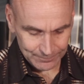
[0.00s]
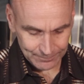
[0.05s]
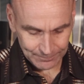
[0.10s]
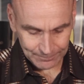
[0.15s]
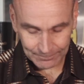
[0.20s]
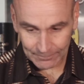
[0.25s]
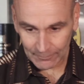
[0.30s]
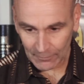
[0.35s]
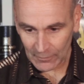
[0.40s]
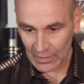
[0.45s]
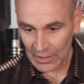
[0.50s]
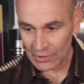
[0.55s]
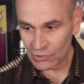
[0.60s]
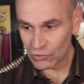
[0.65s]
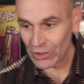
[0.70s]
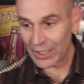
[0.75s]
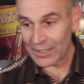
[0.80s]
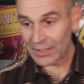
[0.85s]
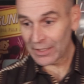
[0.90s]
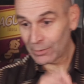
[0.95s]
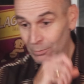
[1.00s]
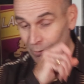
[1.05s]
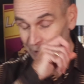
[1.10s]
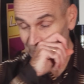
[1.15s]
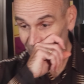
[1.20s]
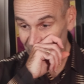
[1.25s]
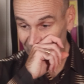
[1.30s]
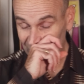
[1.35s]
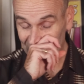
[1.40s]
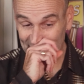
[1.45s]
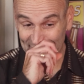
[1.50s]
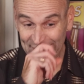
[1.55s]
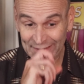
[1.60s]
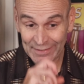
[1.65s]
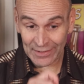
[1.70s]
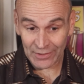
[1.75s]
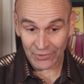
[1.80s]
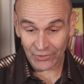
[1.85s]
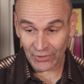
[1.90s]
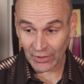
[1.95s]
And generally what you'll find
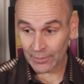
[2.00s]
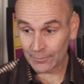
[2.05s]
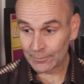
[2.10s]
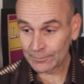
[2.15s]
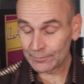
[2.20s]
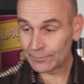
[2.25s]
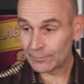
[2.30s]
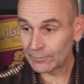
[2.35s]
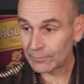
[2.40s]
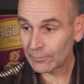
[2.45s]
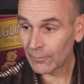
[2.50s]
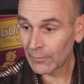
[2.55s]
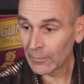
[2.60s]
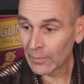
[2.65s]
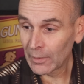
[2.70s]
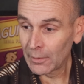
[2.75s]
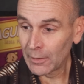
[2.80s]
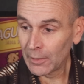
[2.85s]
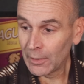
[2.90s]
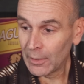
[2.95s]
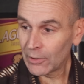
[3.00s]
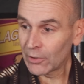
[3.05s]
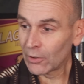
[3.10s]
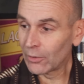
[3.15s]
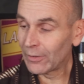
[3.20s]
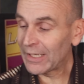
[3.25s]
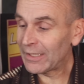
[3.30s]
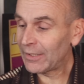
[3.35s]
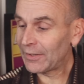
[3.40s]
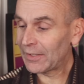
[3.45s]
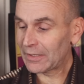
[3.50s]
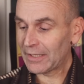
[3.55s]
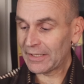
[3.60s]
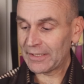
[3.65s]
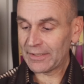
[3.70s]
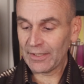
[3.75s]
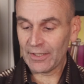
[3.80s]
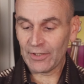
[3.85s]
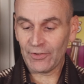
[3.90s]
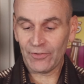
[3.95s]
is that, you know, anything
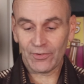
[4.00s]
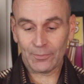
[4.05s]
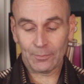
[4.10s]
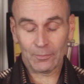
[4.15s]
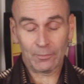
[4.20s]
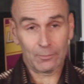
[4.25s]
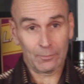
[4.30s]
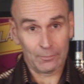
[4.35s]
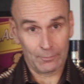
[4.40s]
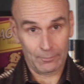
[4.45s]
like this,